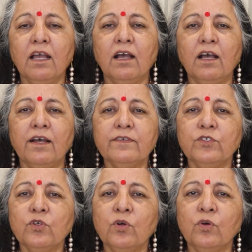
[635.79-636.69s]
Uh,
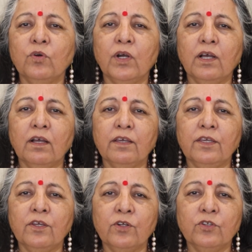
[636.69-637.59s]
so, uh,
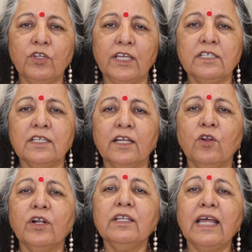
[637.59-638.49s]
you know, things are
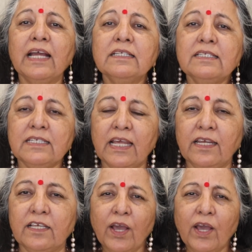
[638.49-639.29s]
not that steady.